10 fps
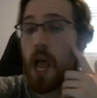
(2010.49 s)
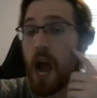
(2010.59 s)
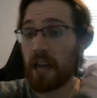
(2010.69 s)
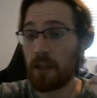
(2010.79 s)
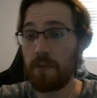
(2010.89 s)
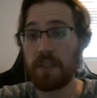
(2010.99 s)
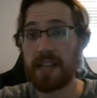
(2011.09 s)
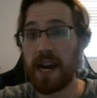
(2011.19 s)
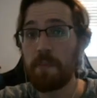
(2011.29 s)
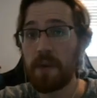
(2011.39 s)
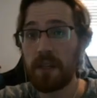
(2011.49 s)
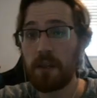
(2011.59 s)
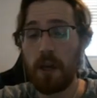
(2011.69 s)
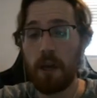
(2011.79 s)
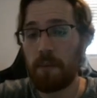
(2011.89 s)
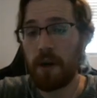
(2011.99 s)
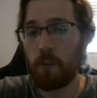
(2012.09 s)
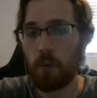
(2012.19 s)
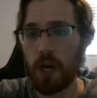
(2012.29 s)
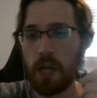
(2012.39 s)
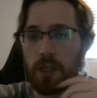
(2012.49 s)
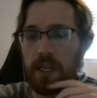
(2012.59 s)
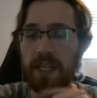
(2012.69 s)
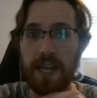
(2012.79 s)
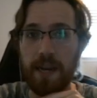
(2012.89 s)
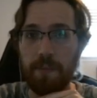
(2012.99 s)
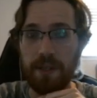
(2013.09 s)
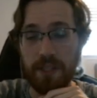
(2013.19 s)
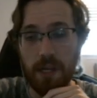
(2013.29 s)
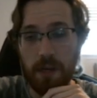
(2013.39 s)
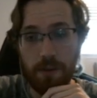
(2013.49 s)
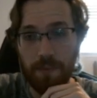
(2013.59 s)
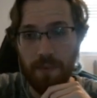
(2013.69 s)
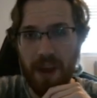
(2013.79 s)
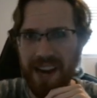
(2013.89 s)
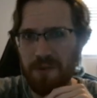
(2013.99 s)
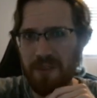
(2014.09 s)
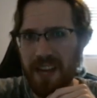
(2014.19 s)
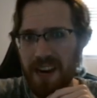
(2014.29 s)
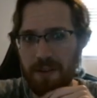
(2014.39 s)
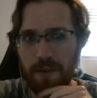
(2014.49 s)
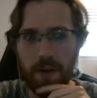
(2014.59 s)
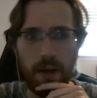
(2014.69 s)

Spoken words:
I love the typing, but we're not looking at typing, so I don't care.